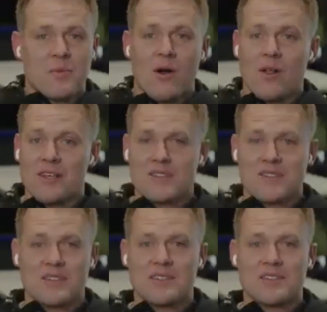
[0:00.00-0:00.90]
Paul has a
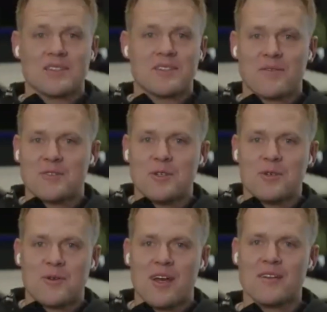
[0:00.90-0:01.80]
ton of stuff too,
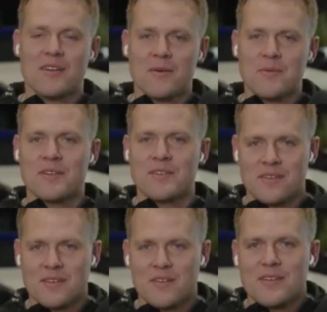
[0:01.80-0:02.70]
right? I mean,
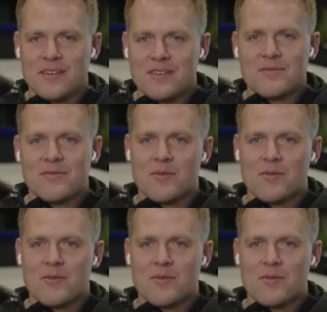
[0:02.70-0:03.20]
for